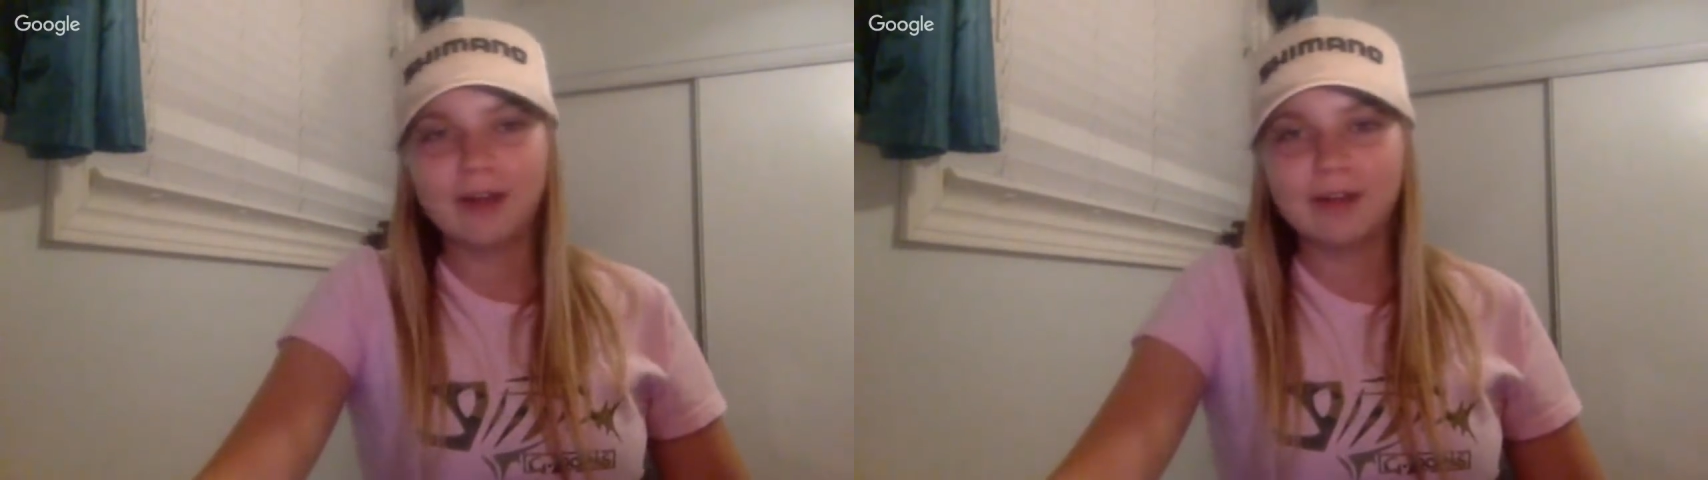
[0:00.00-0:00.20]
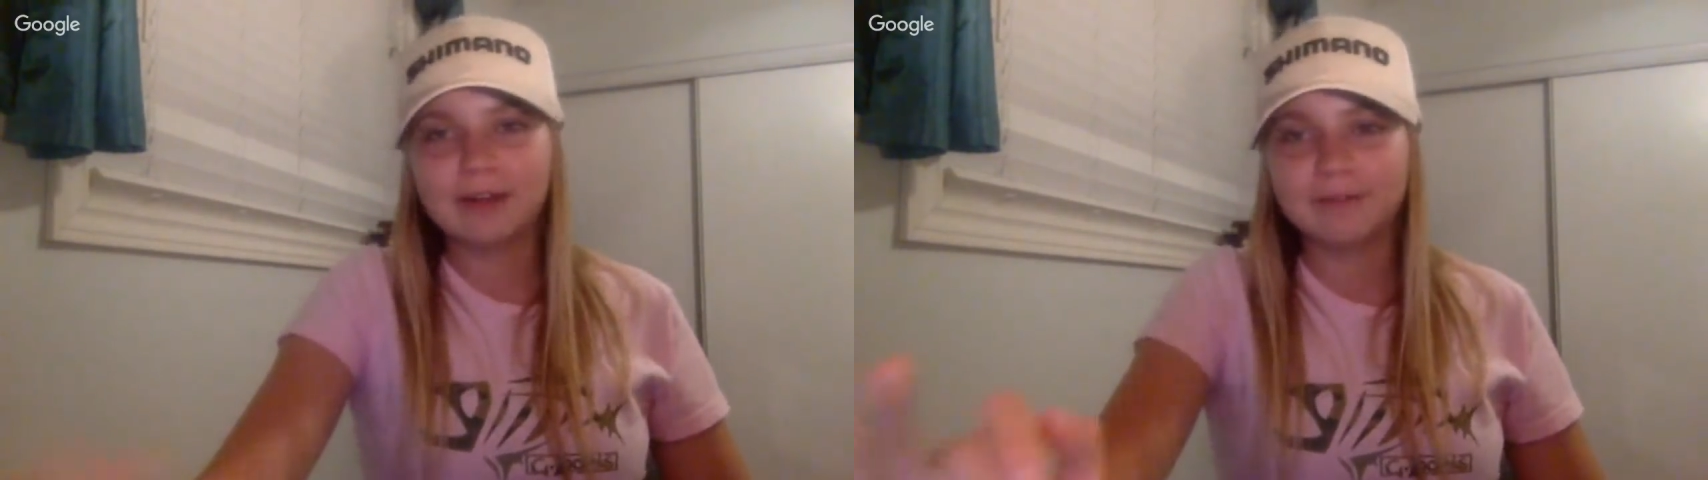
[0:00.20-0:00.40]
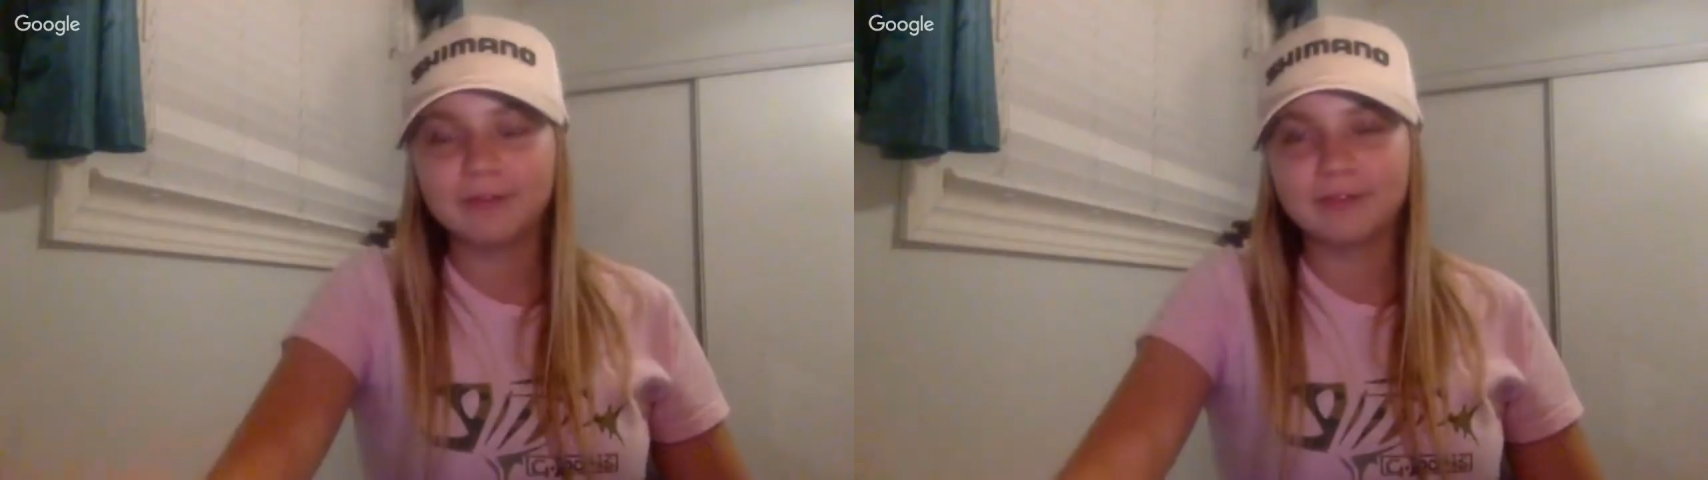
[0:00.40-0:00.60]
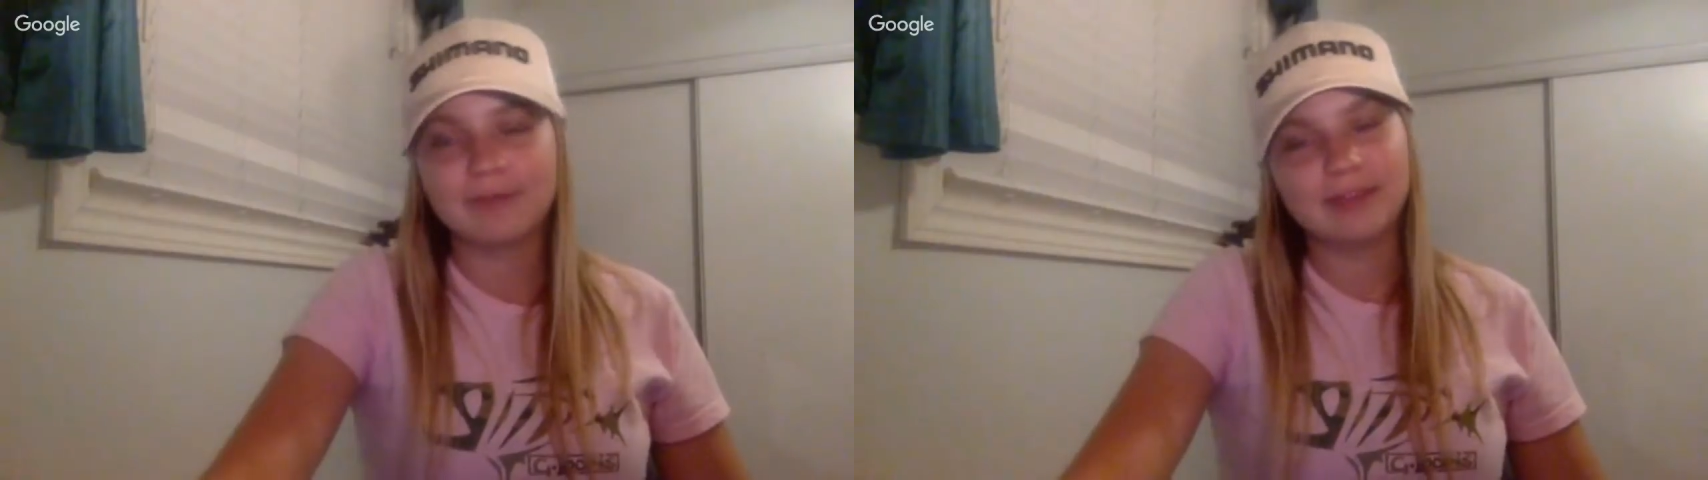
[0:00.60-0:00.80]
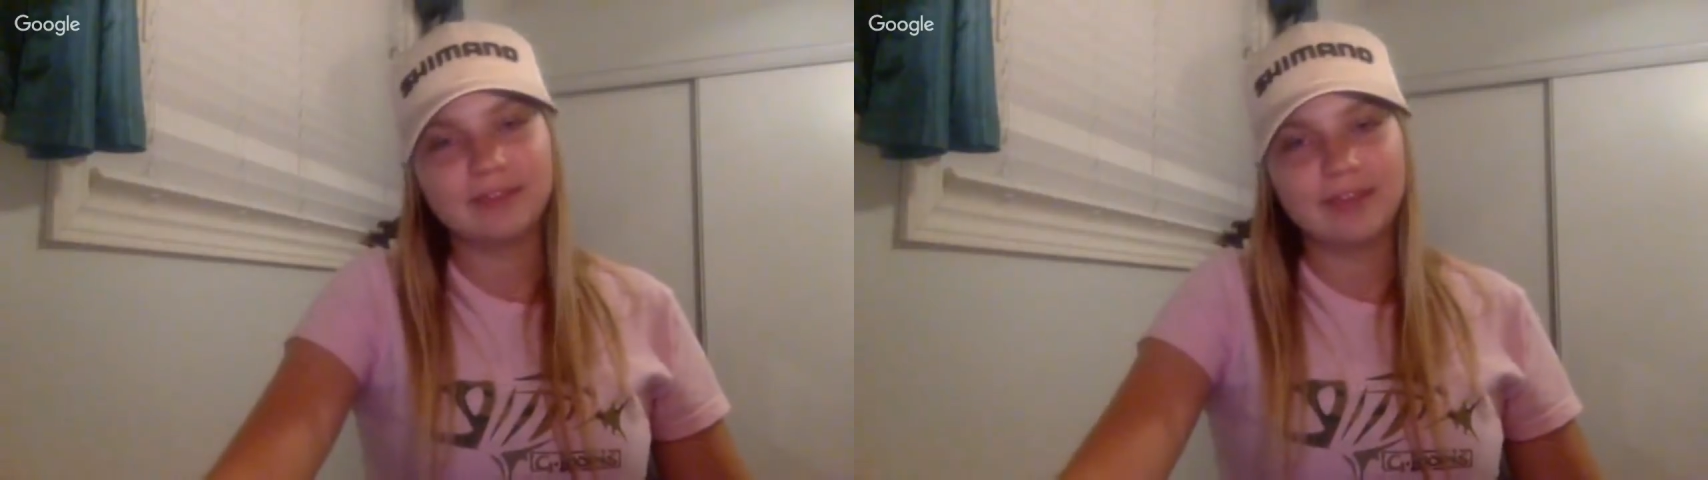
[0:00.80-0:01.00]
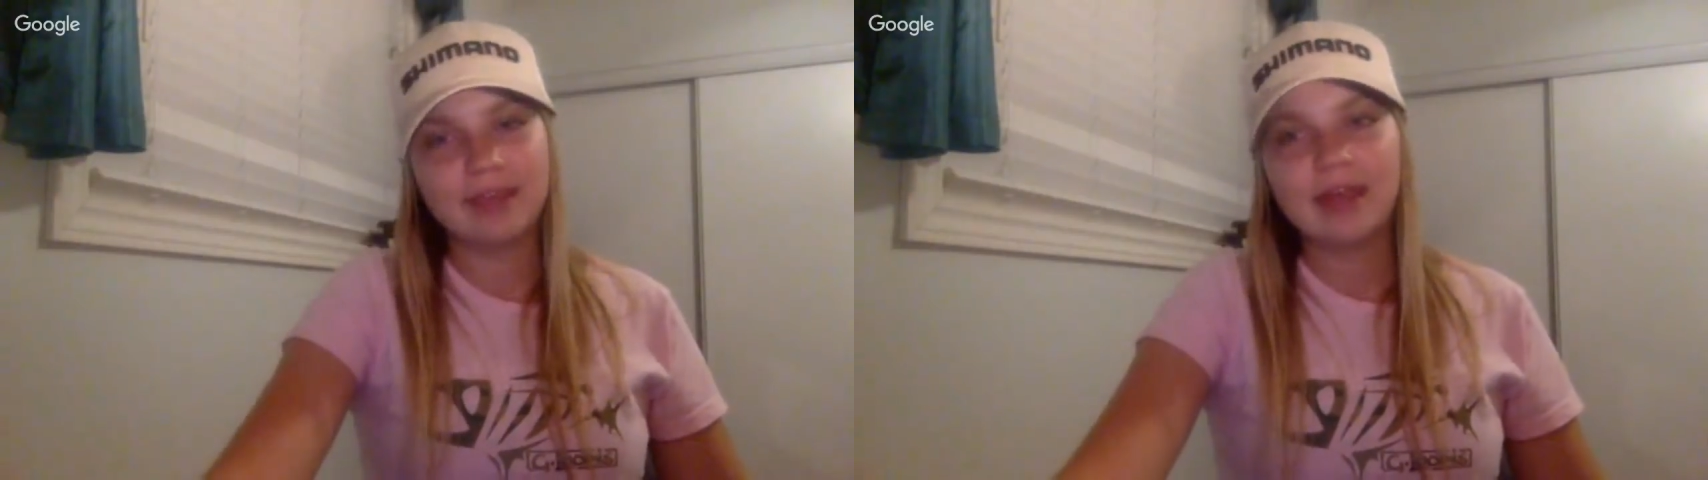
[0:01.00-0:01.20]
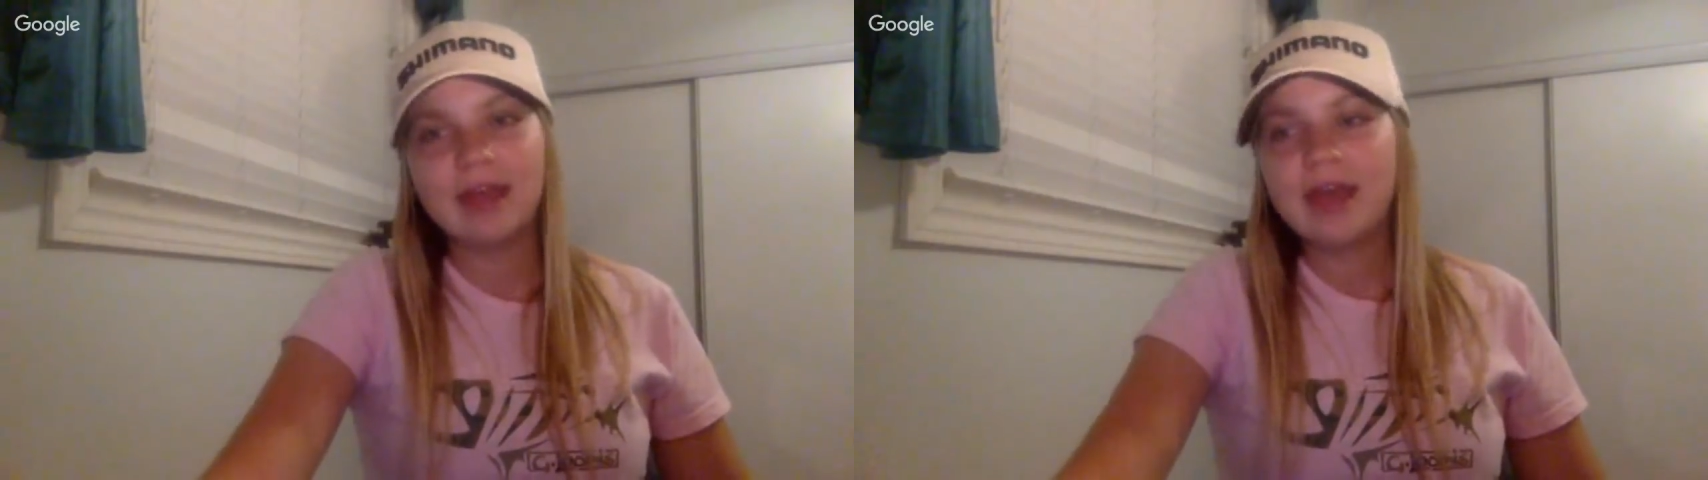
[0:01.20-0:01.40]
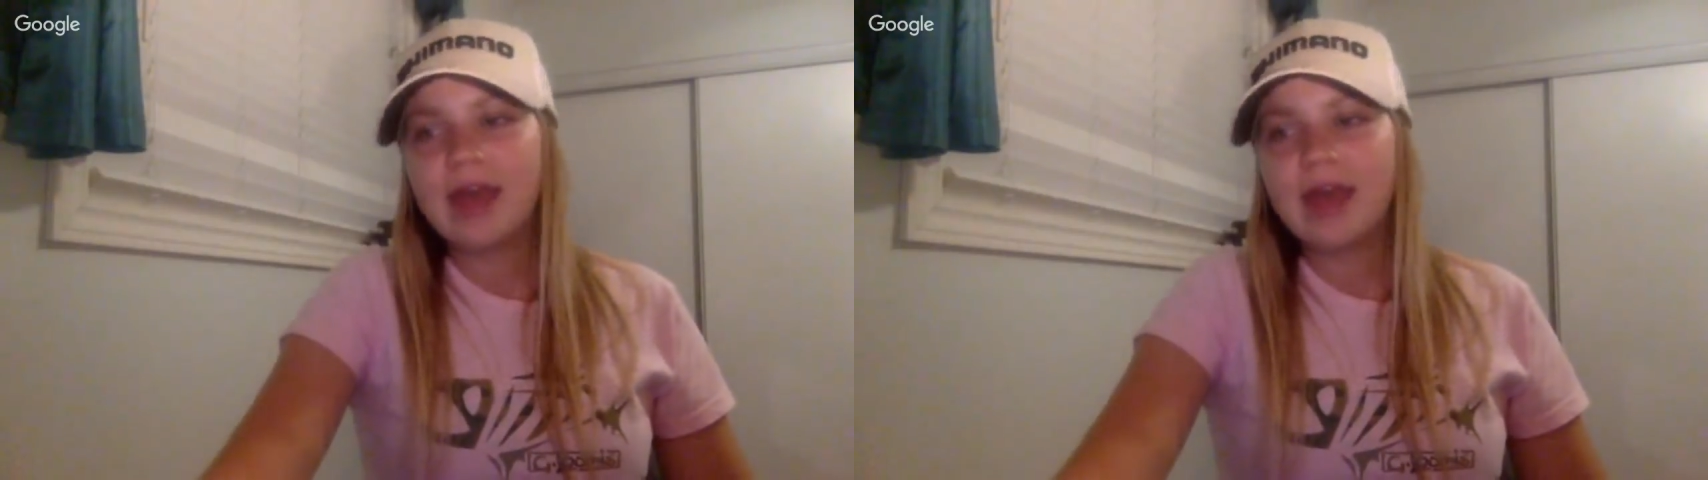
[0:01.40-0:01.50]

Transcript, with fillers: and it feels amazing,